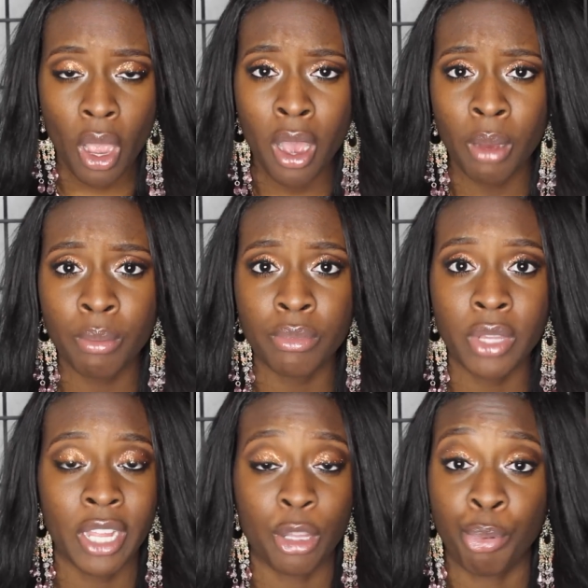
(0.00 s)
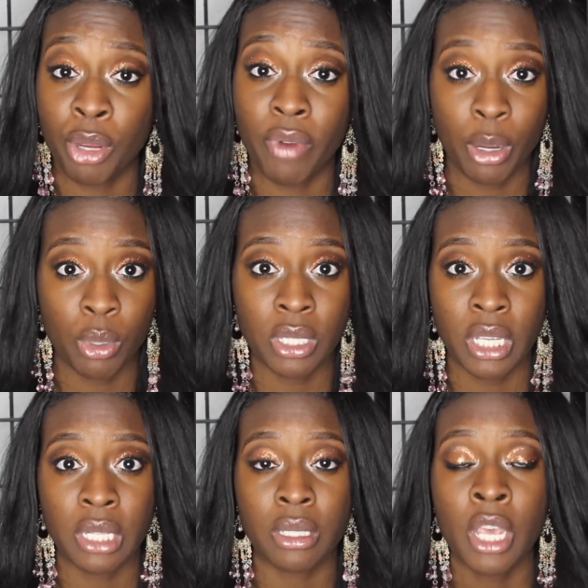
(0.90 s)
um, like the
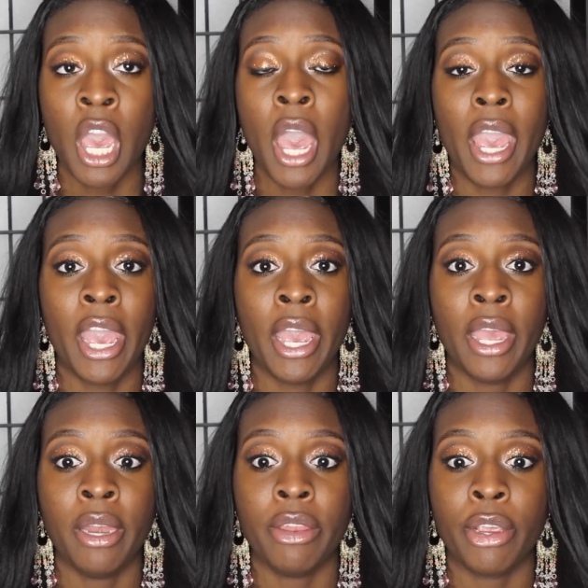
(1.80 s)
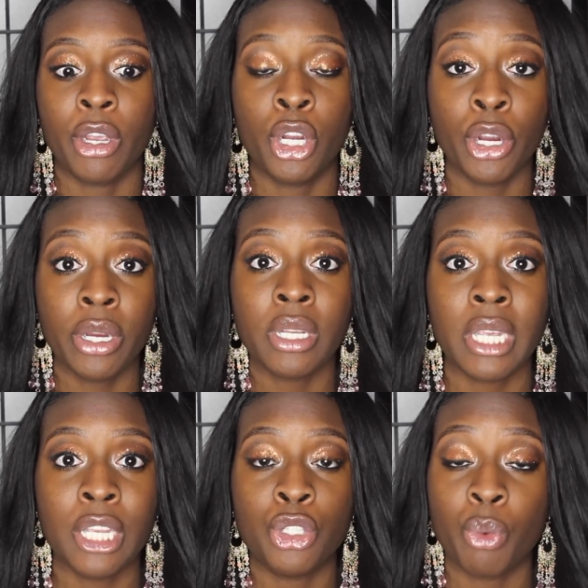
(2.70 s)
prerequisites and they're
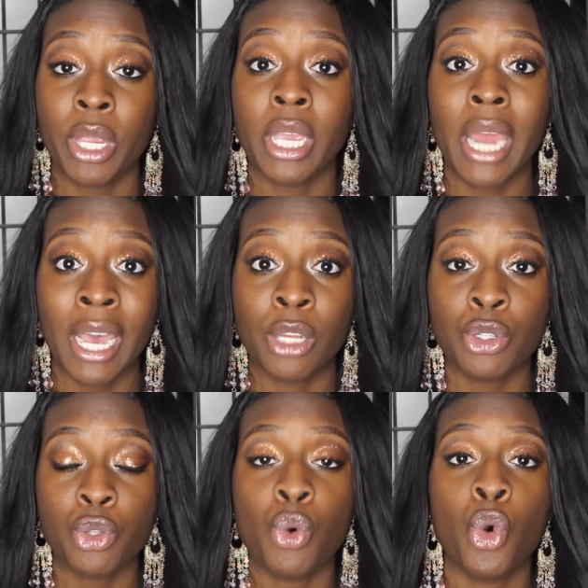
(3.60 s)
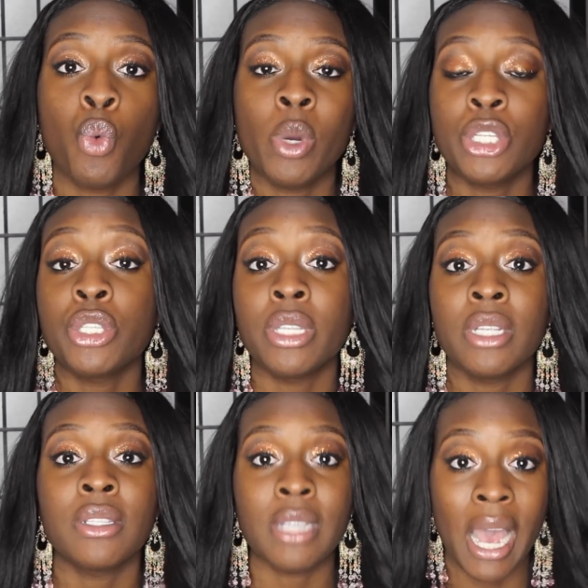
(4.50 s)
currently doing it at a school which
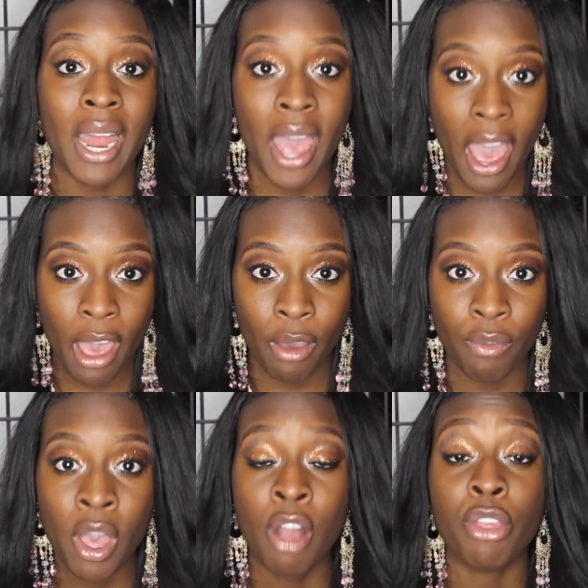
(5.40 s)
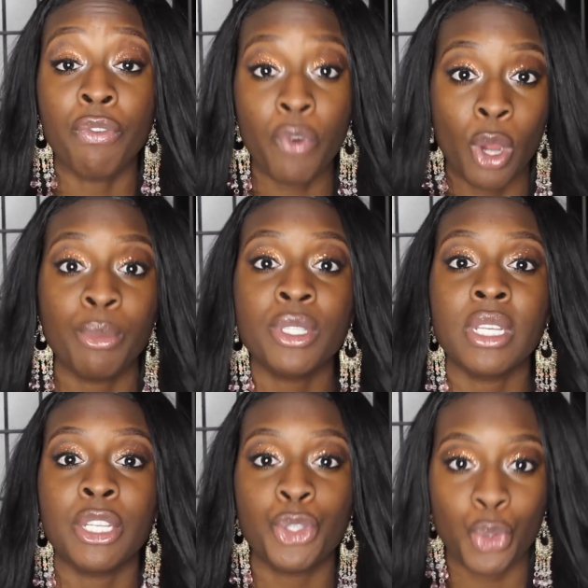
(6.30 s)
does not have the
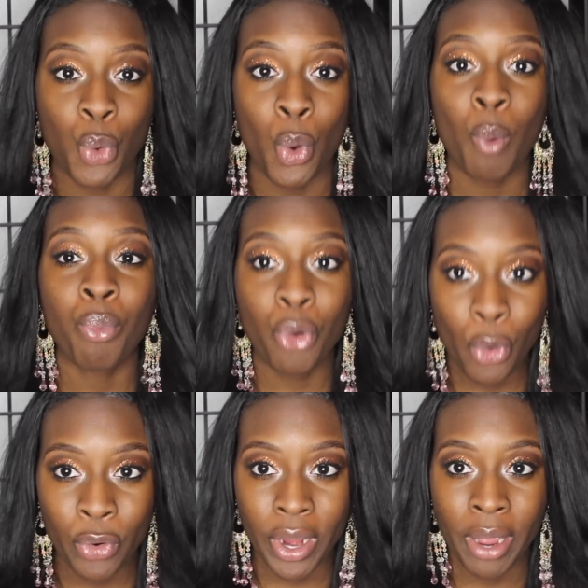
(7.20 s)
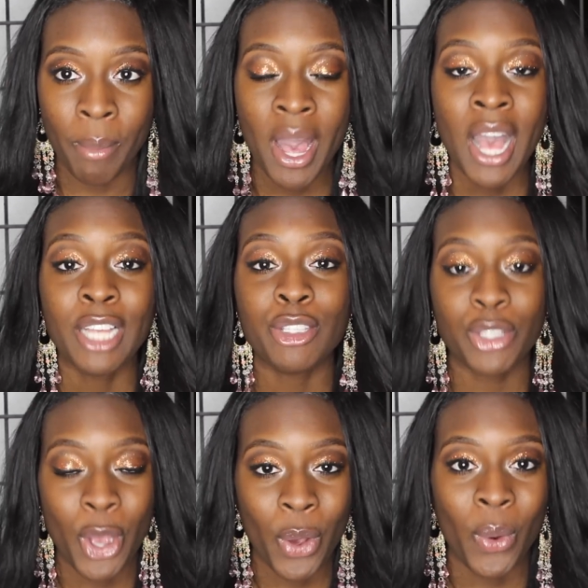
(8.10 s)
pharmacy school program.
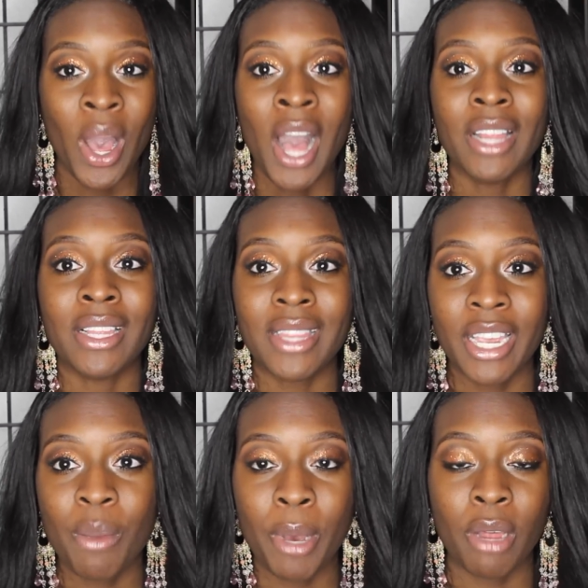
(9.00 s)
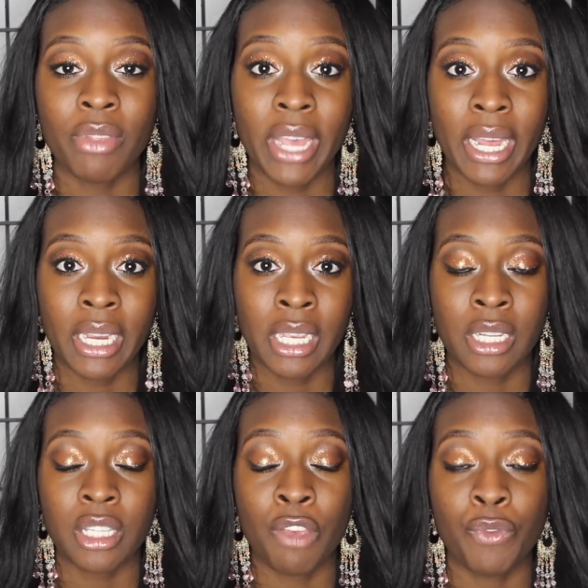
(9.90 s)
So the thing about that
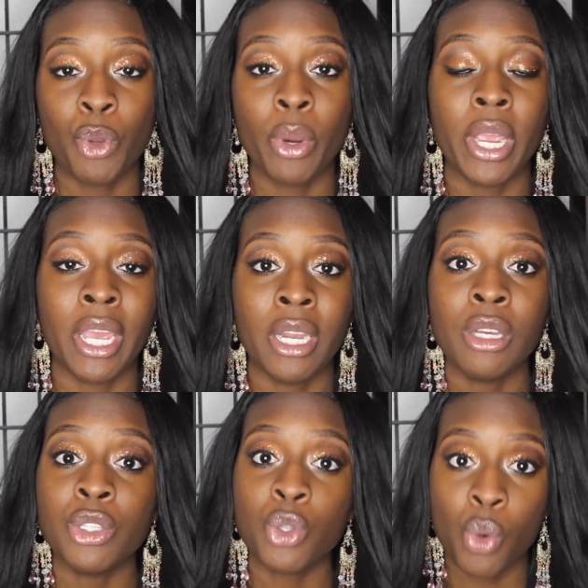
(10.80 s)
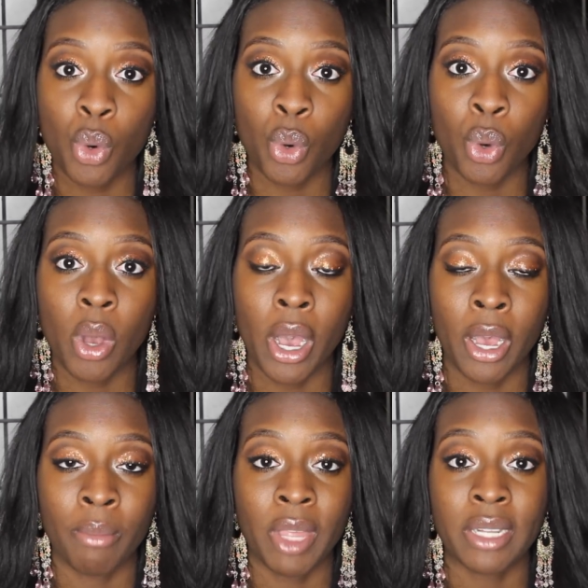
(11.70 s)
is if you were in a school
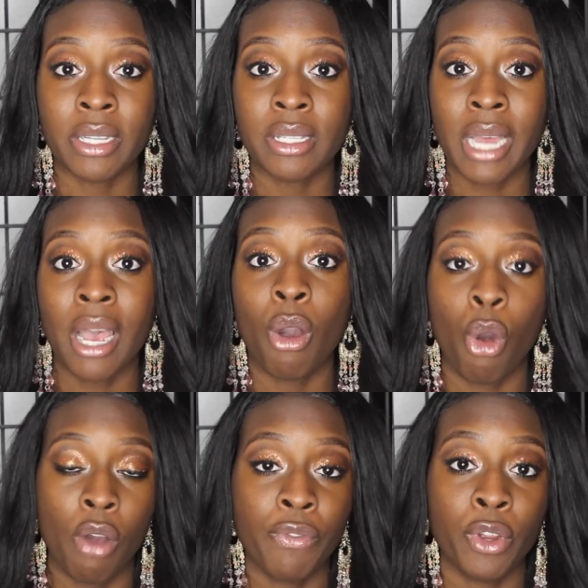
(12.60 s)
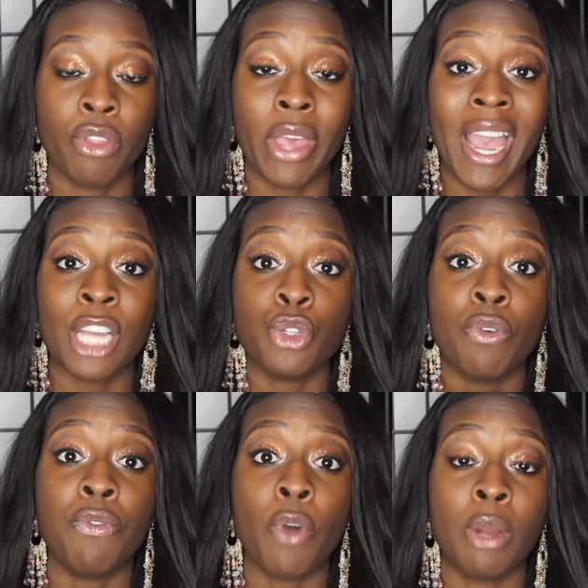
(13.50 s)
um, that does not offer the
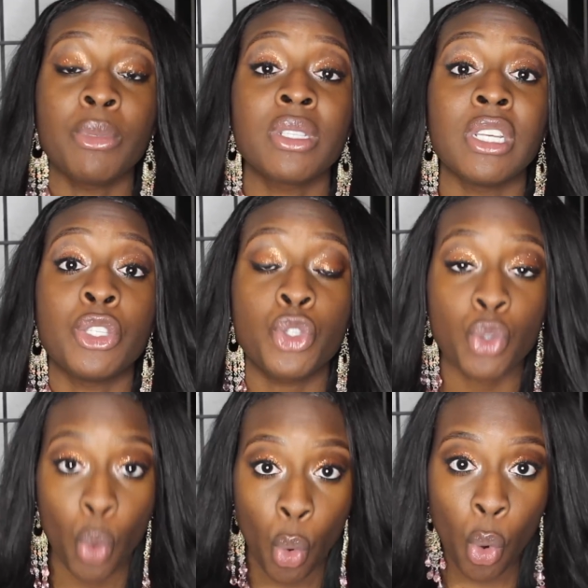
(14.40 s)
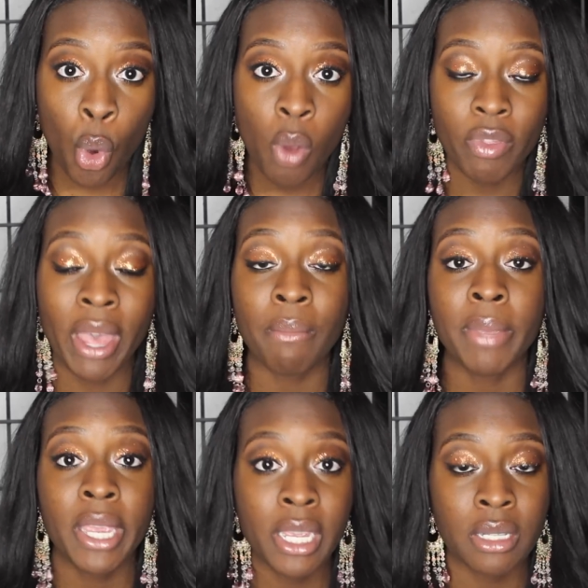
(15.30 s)
actual pharmacy school, that
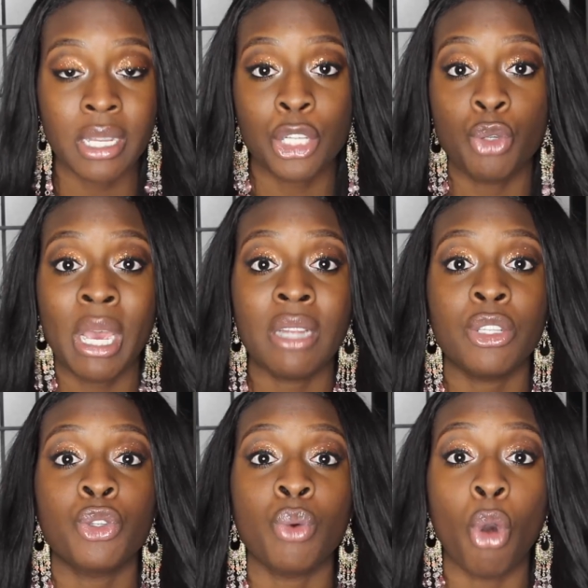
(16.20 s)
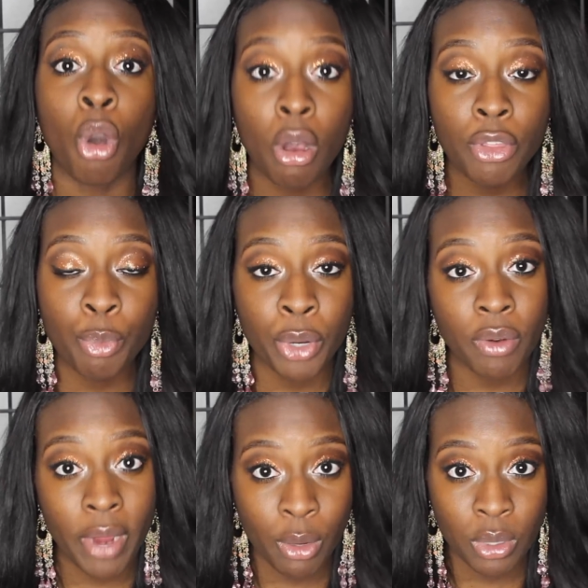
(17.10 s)
means that you have to do all the
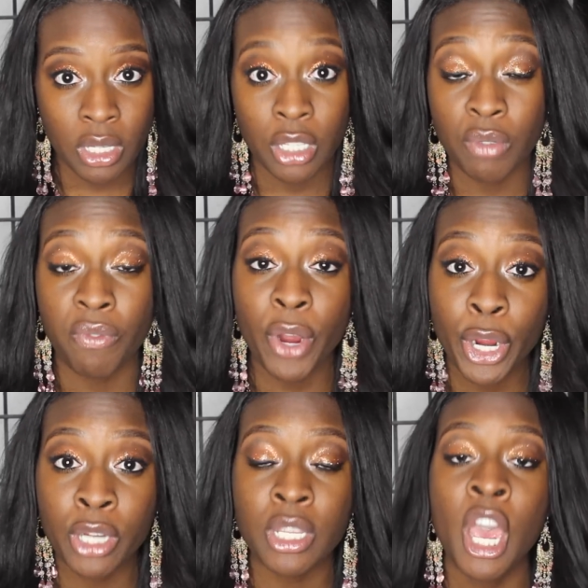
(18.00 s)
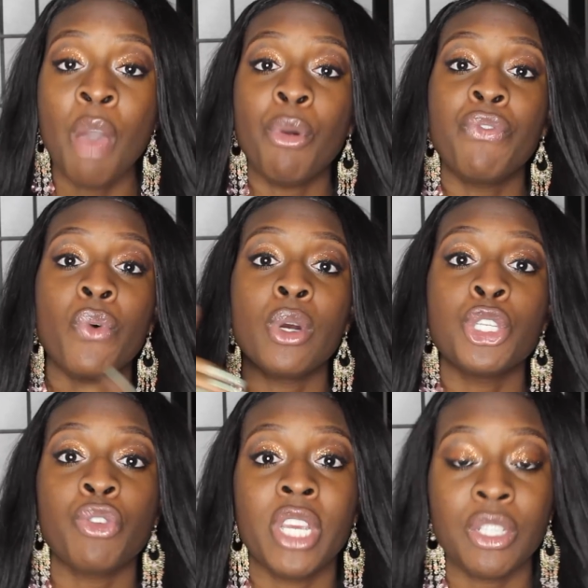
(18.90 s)
prerequisites first before
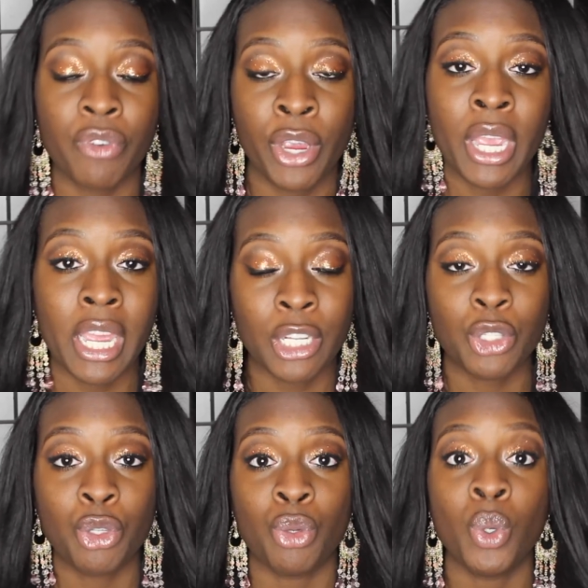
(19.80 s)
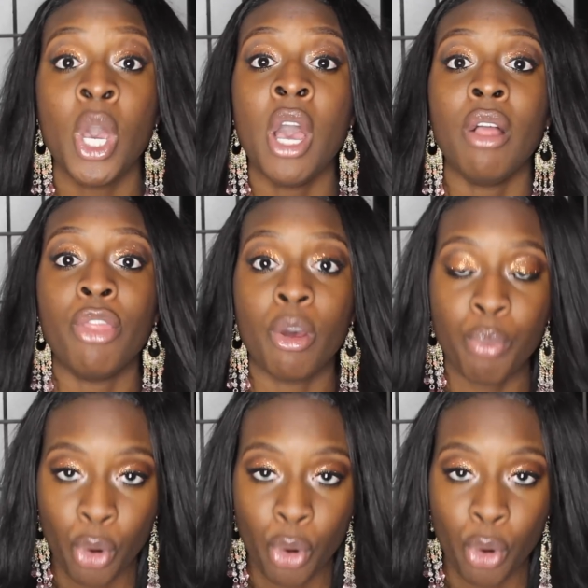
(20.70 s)
transferring into the